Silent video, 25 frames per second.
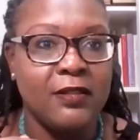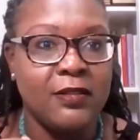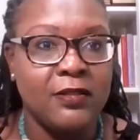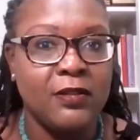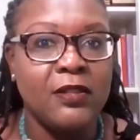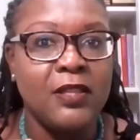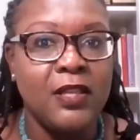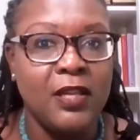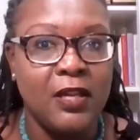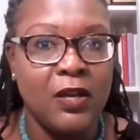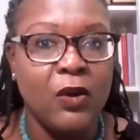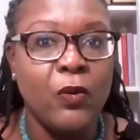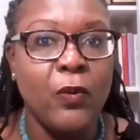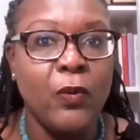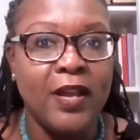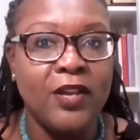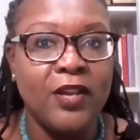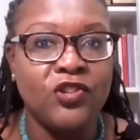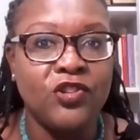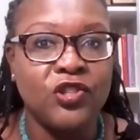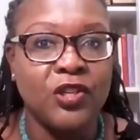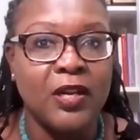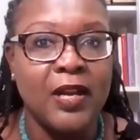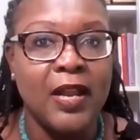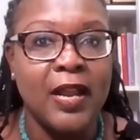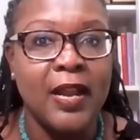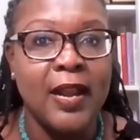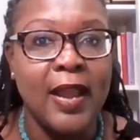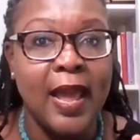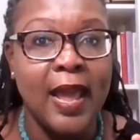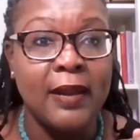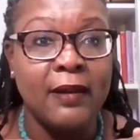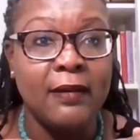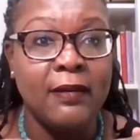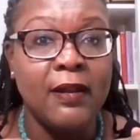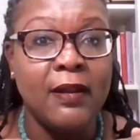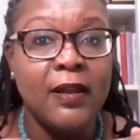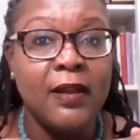to the equation and
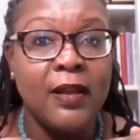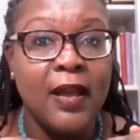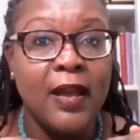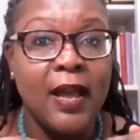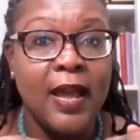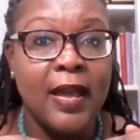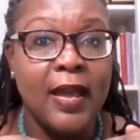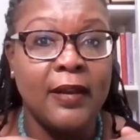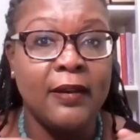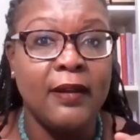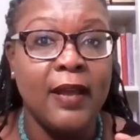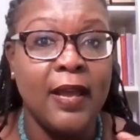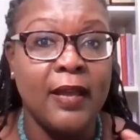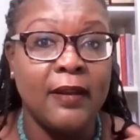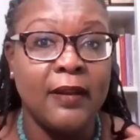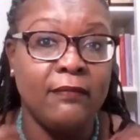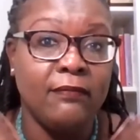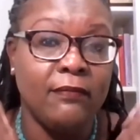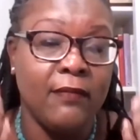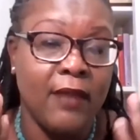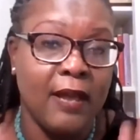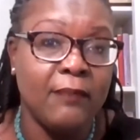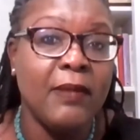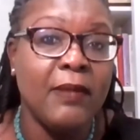and and and,